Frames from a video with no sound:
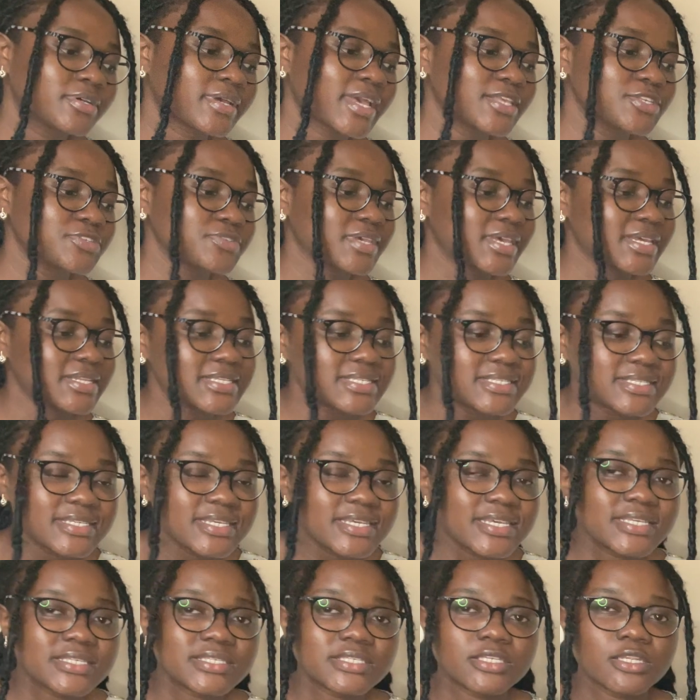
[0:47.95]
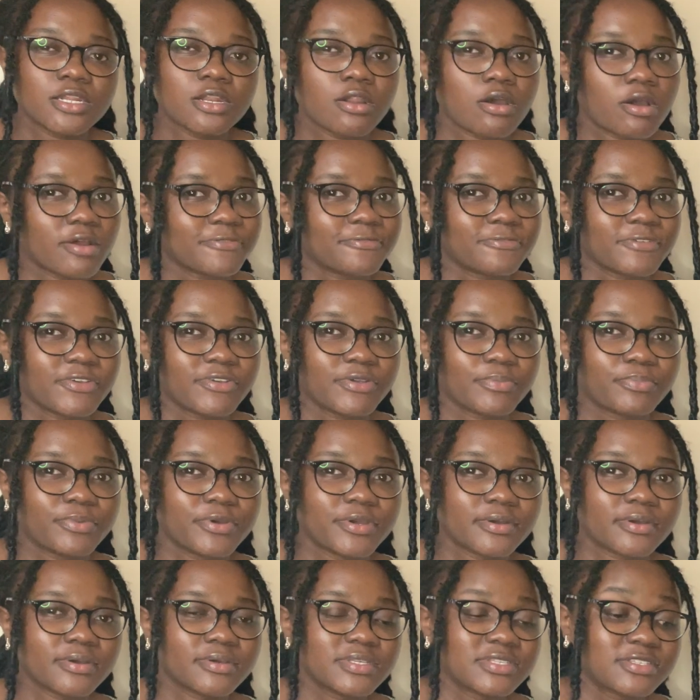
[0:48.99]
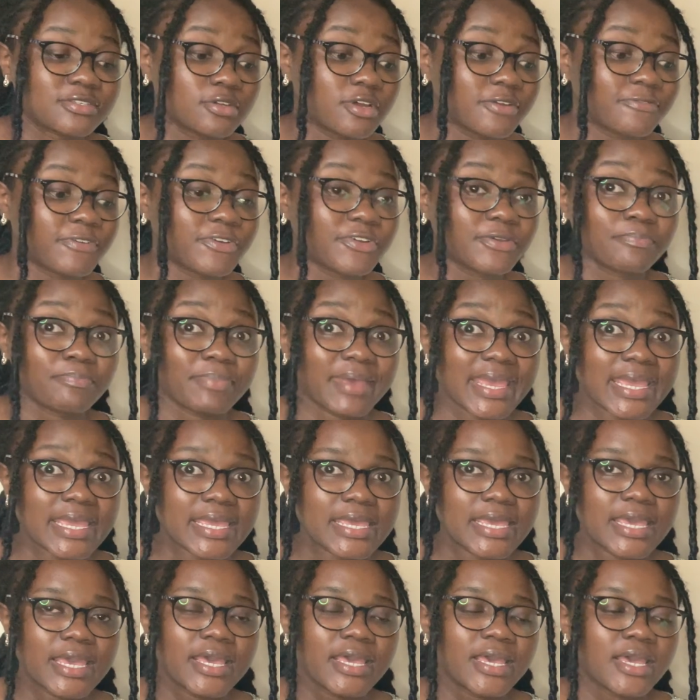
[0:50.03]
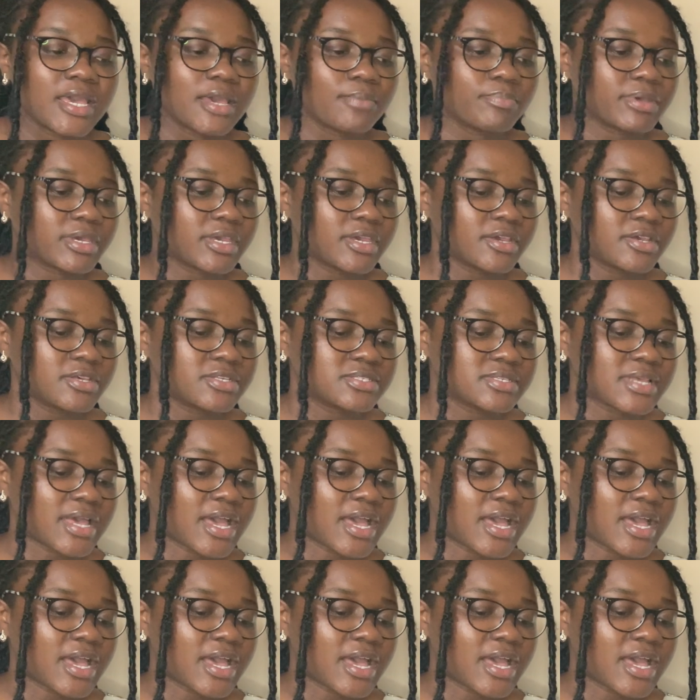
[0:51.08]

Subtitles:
As you can see, it's not very big because